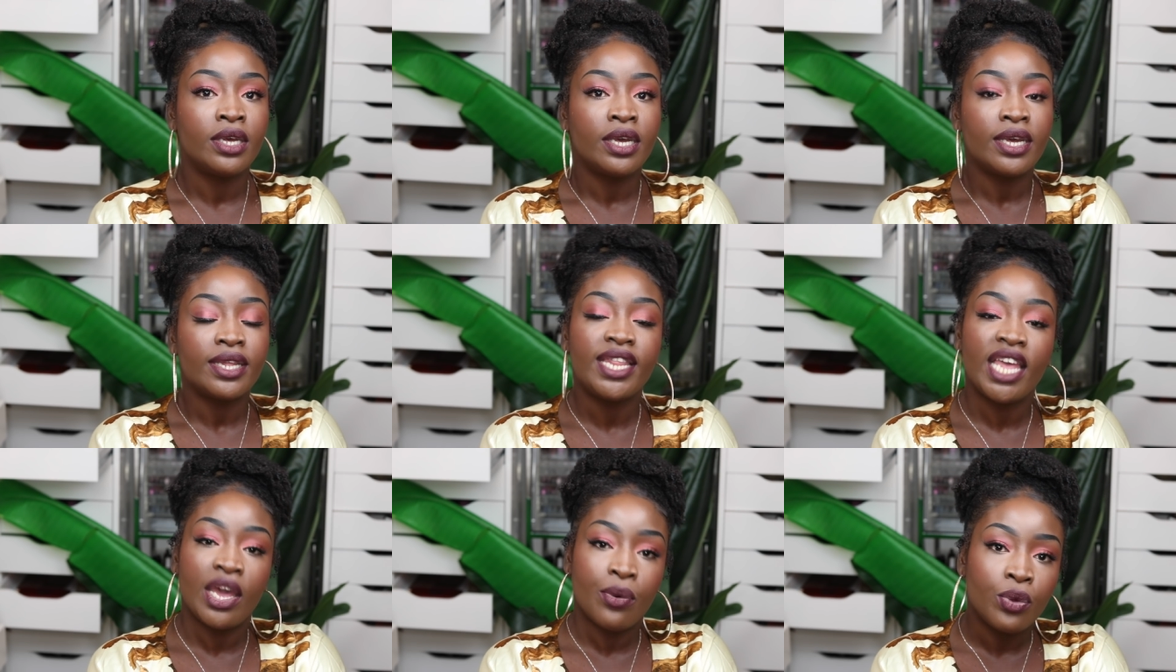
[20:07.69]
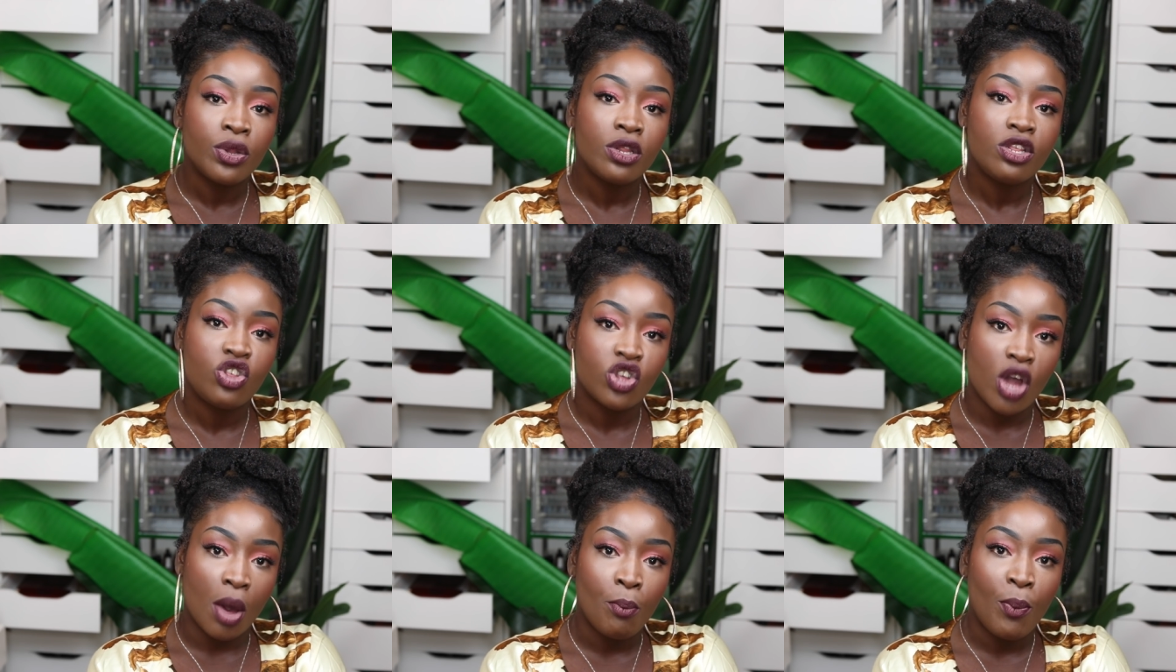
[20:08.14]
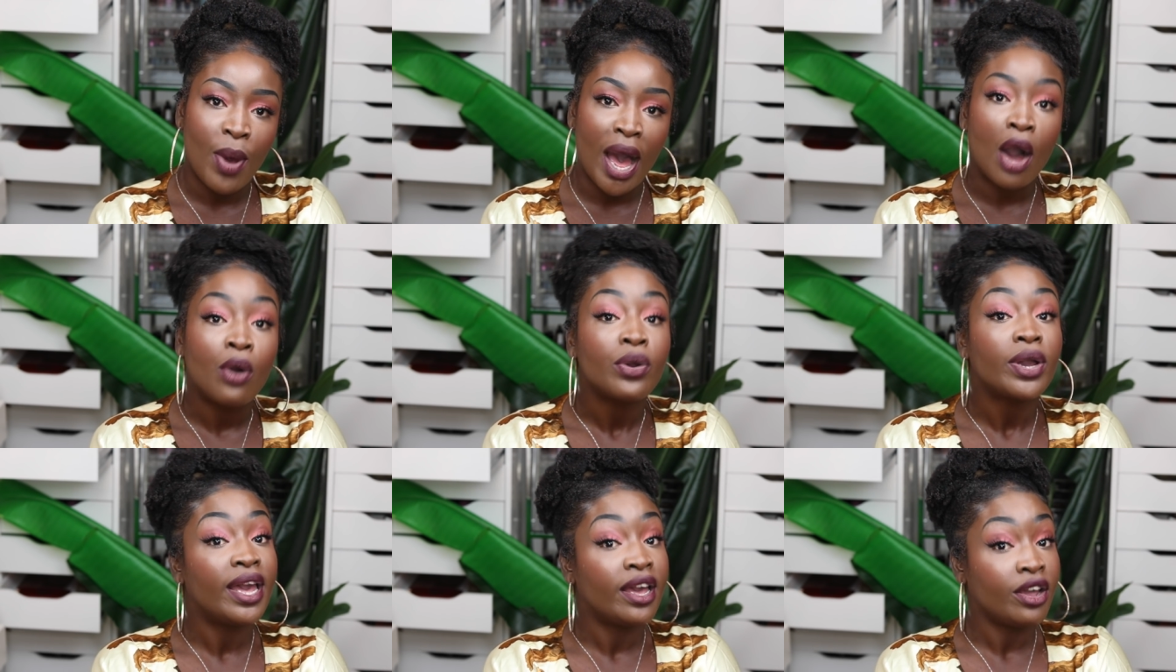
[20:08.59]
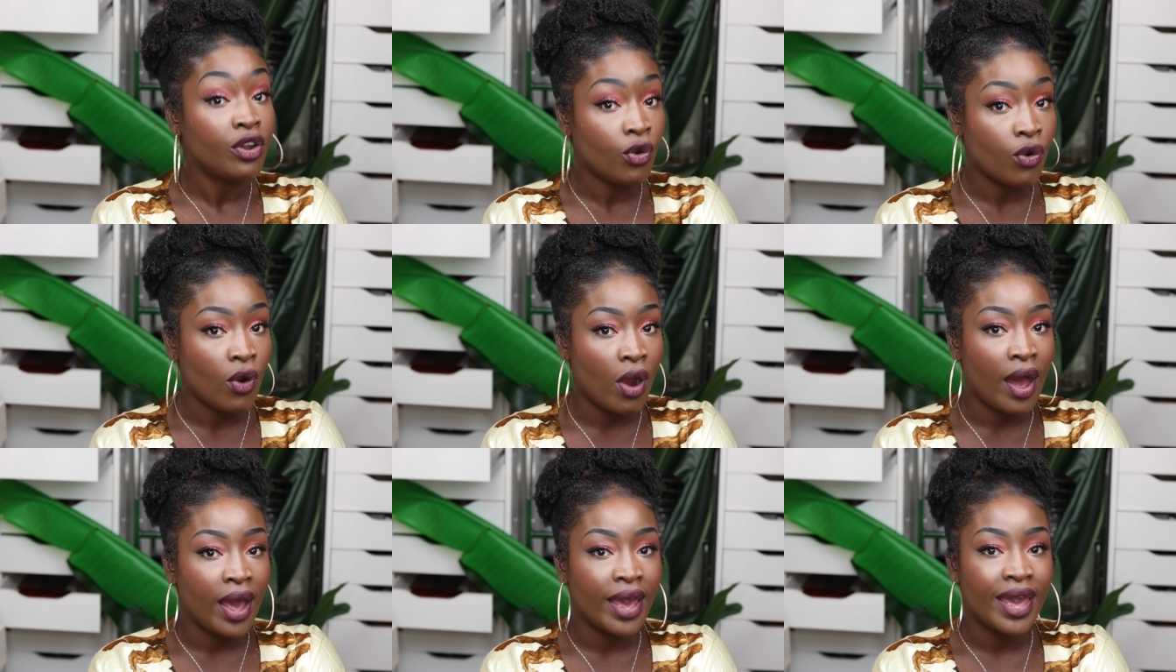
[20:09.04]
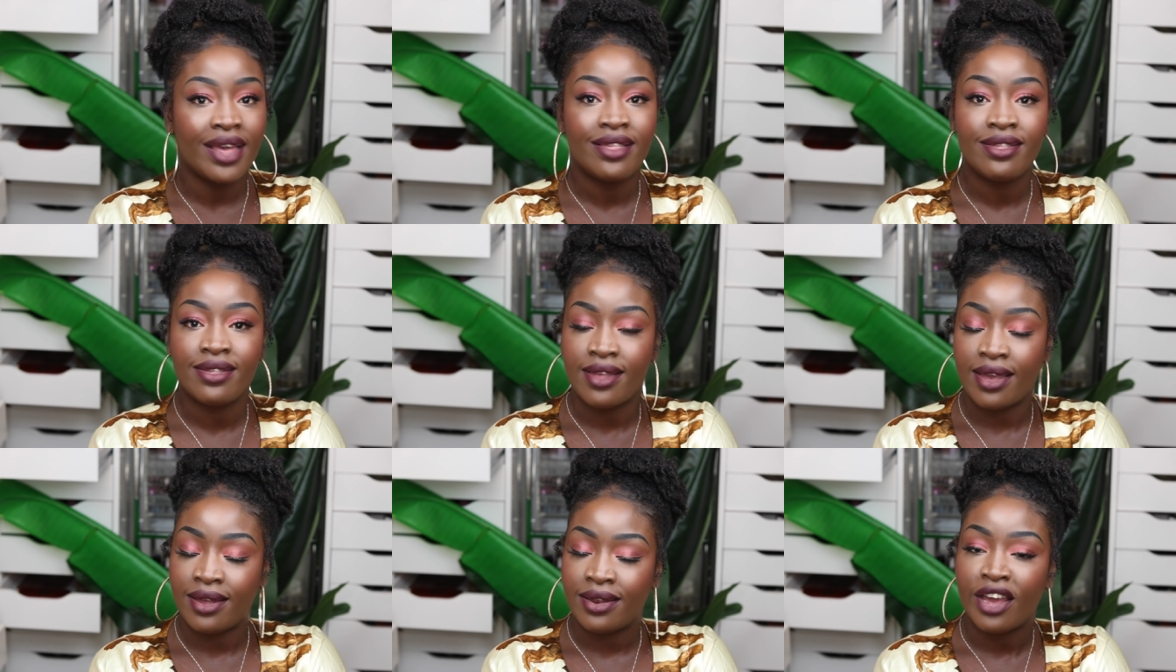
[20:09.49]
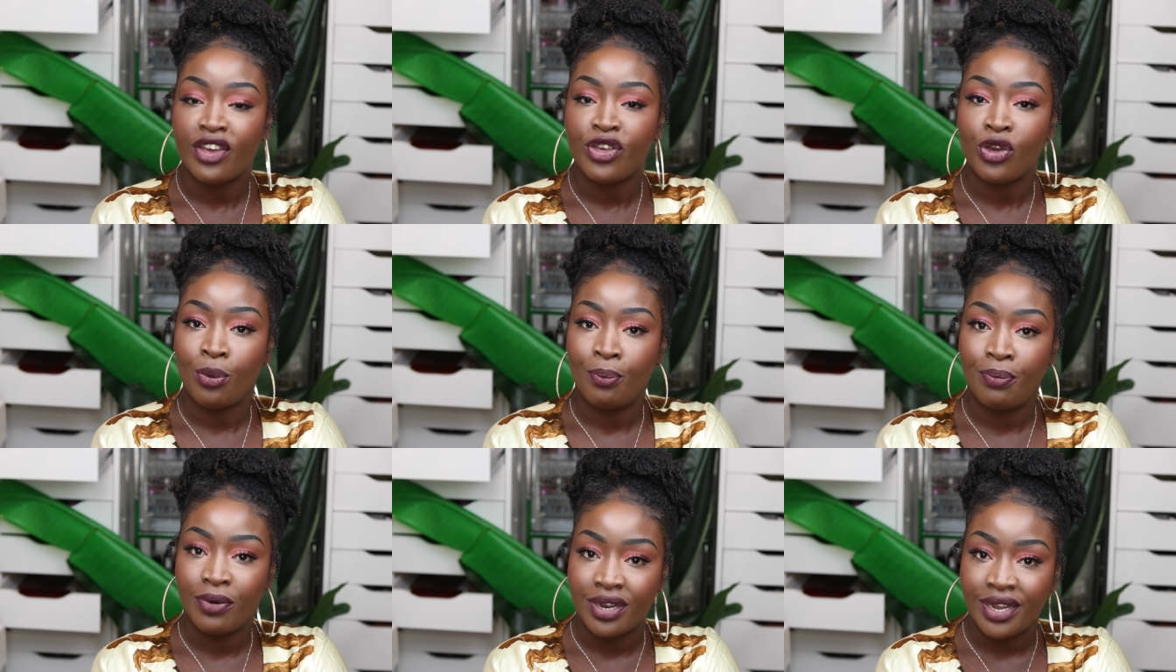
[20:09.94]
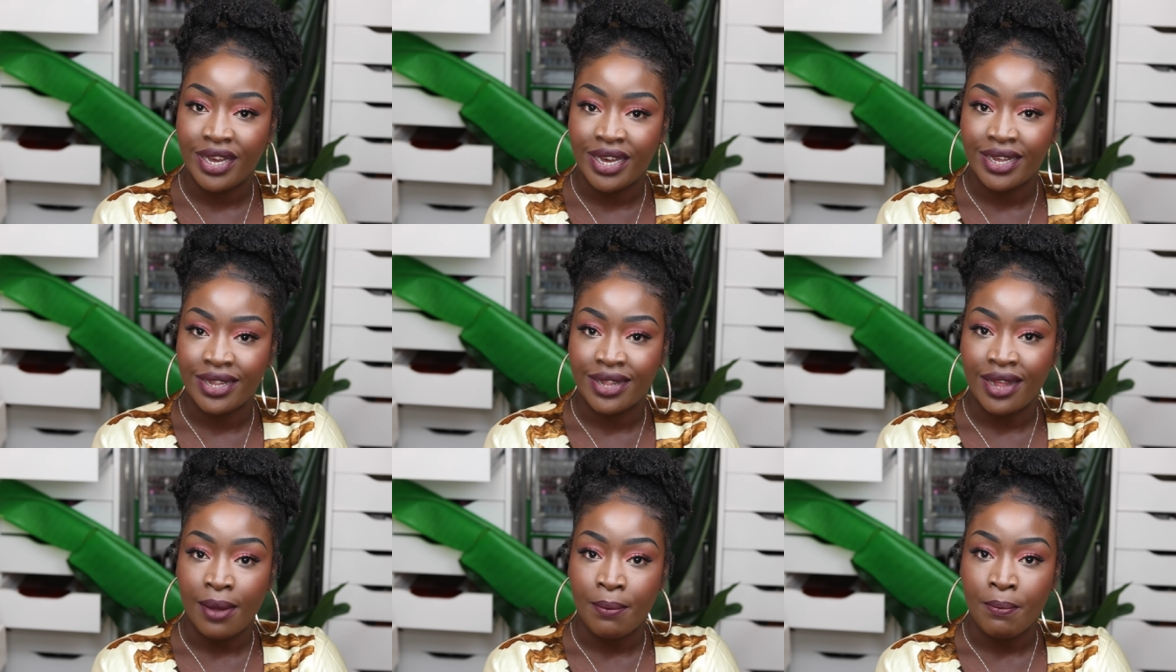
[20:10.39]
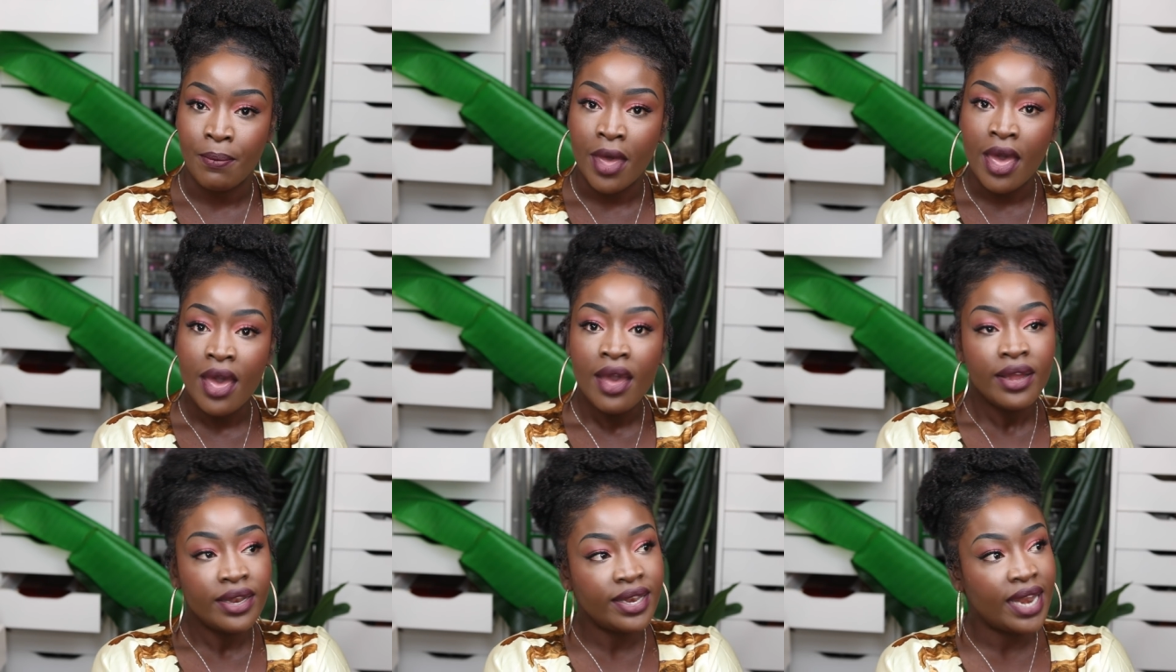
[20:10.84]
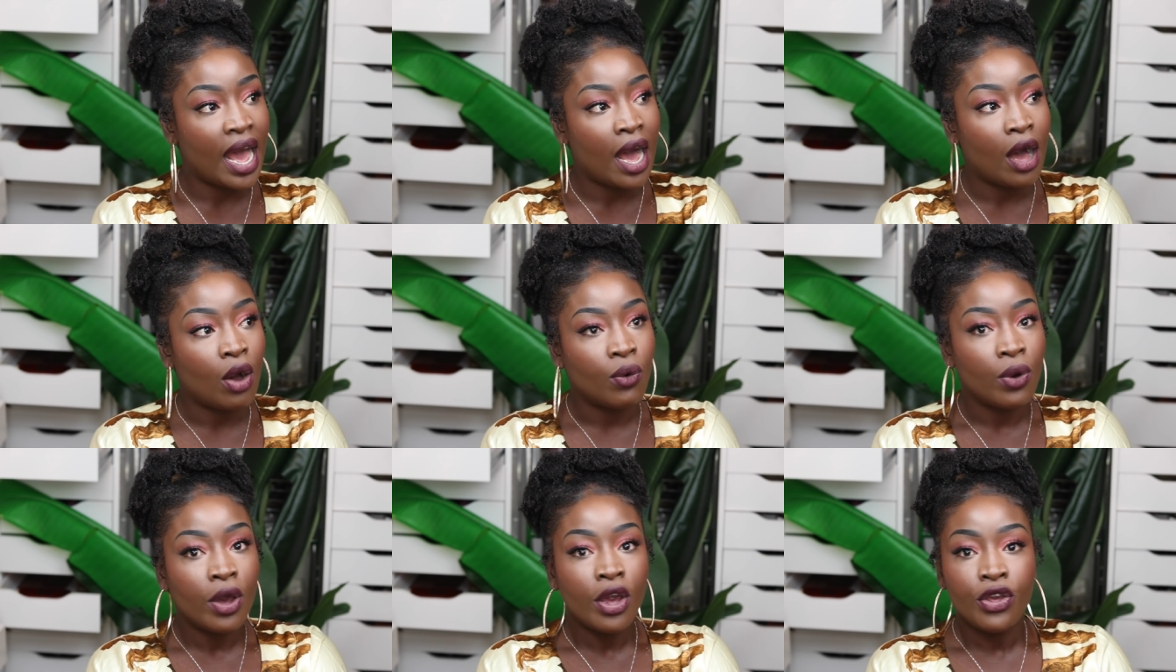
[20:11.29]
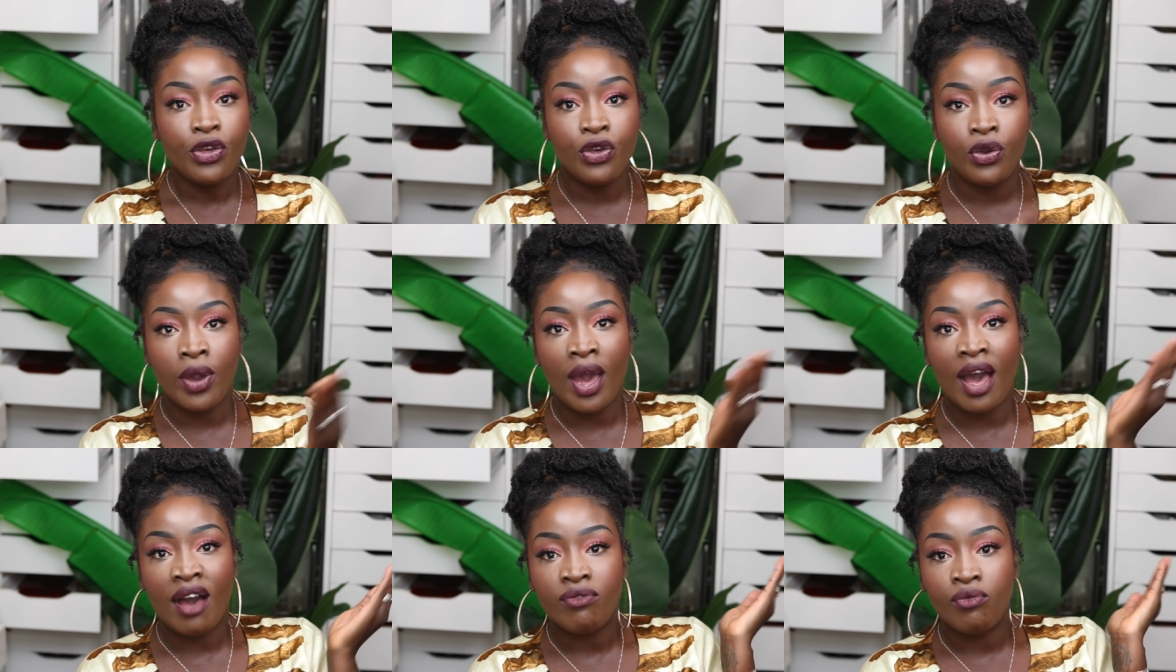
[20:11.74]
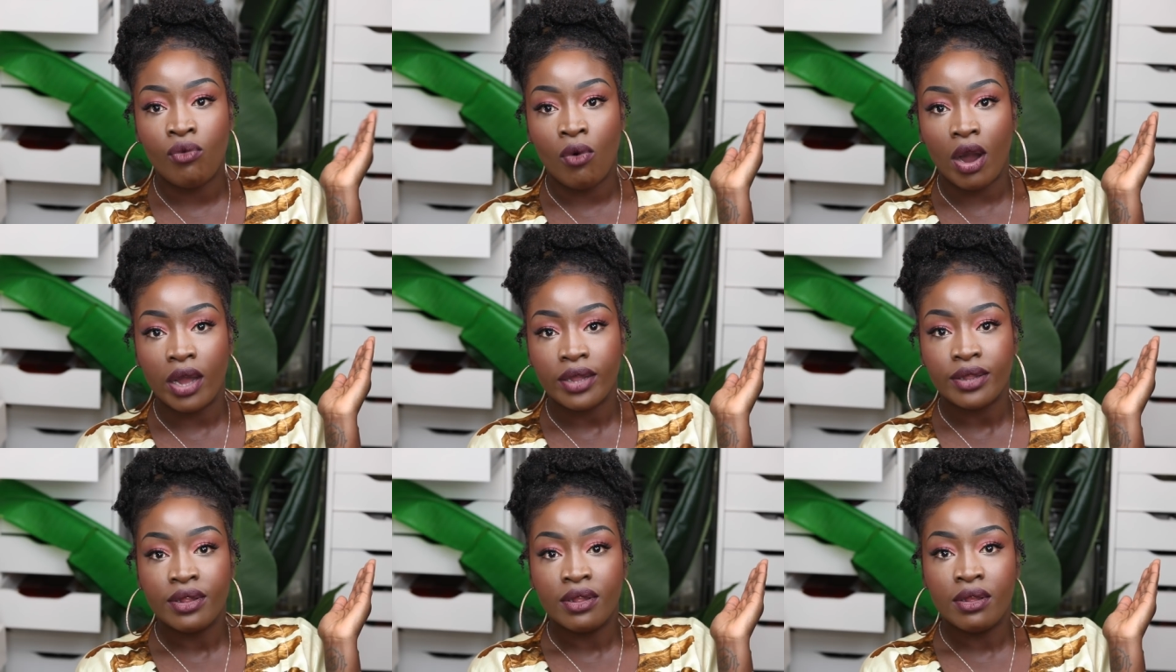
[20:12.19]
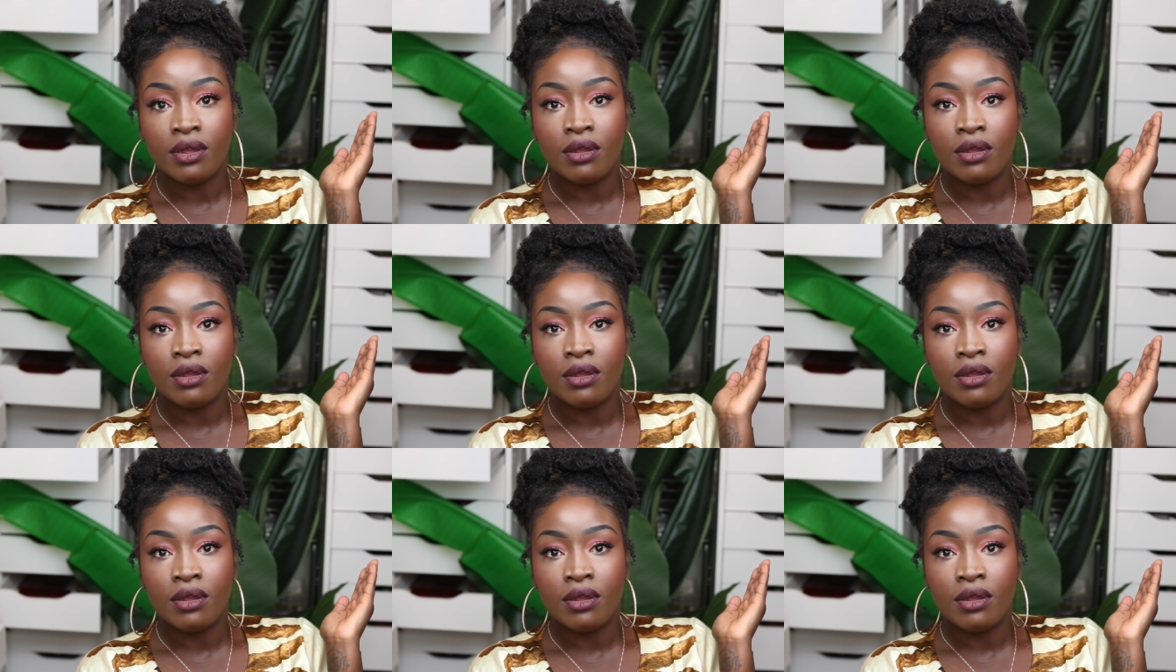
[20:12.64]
they will jump out and cry and say that you're bullying them. Now, you have what?